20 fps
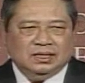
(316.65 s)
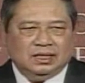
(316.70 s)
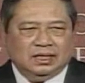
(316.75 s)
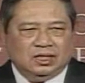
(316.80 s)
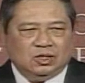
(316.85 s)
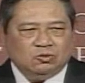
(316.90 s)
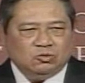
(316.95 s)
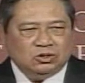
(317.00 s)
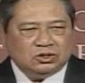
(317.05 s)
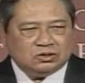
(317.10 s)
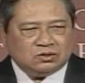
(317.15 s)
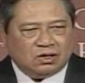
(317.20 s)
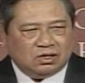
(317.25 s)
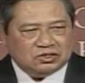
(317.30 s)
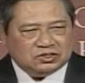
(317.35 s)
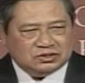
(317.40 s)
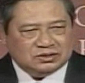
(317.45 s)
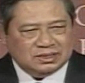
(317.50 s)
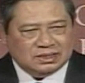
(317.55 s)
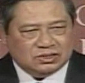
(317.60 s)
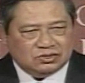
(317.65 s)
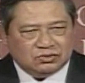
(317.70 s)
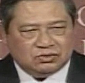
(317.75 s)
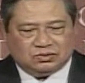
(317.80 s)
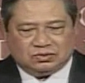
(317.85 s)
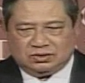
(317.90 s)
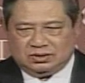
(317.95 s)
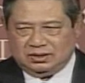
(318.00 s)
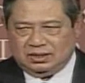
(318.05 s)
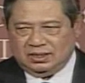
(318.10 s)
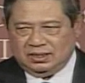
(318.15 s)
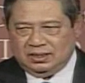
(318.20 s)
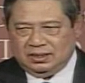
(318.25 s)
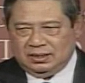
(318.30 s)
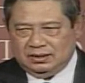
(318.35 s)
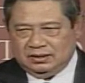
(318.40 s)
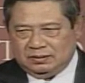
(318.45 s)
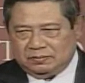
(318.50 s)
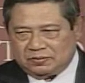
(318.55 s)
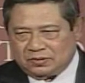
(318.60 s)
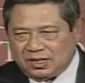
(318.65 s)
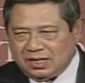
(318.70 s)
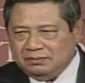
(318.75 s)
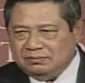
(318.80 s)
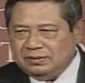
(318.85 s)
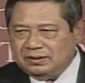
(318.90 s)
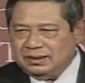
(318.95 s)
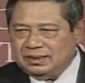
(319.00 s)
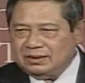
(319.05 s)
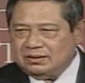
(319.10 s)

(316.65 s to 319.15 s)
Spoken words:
and would constitute the primary